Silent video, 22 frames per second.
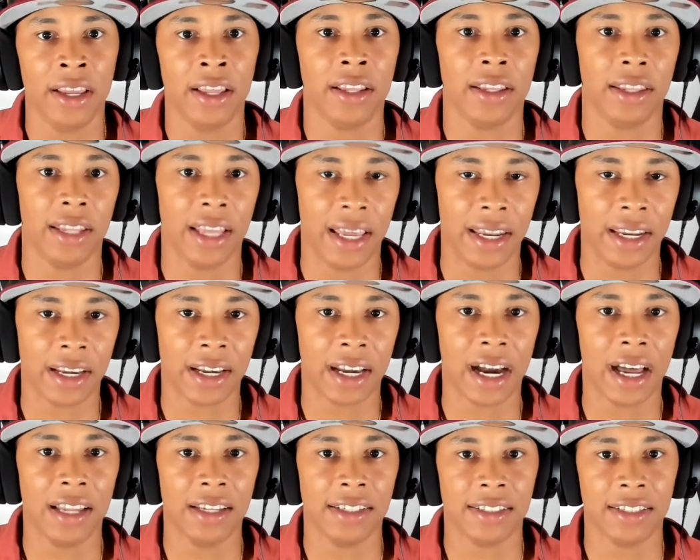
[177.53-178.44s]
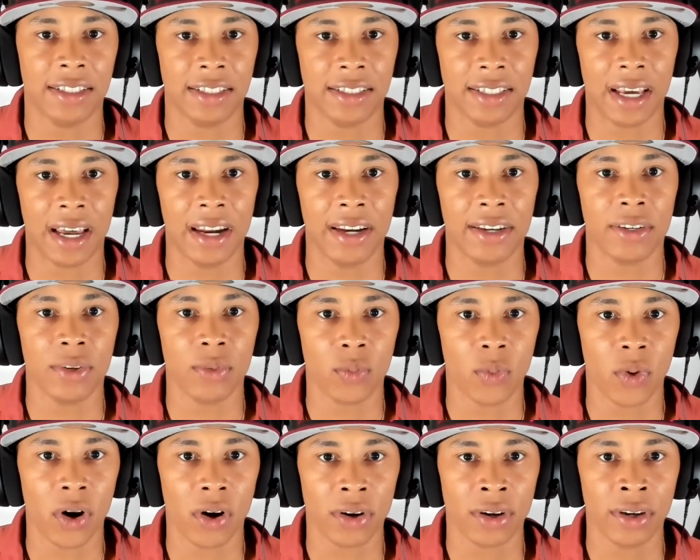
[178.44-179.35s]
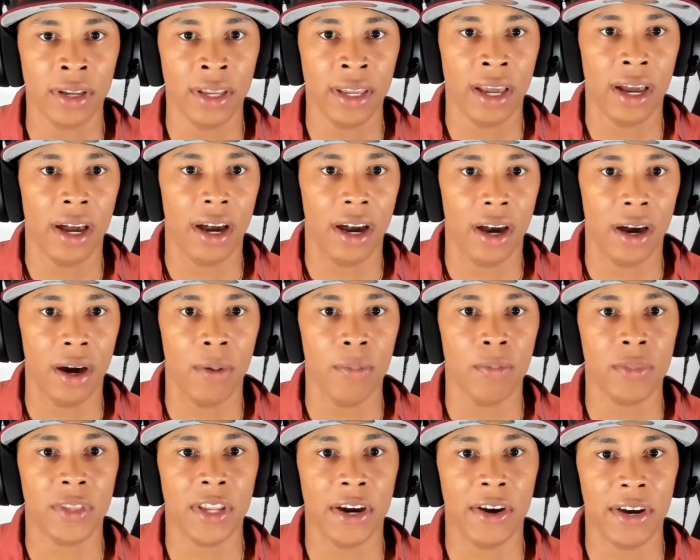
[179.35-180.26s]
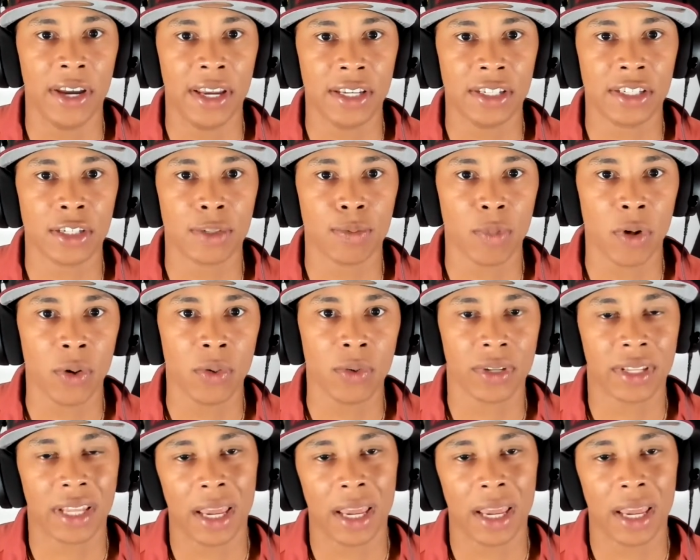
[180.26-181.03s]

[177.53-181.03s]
Landon Collins decided to walk. Um, there is smoke that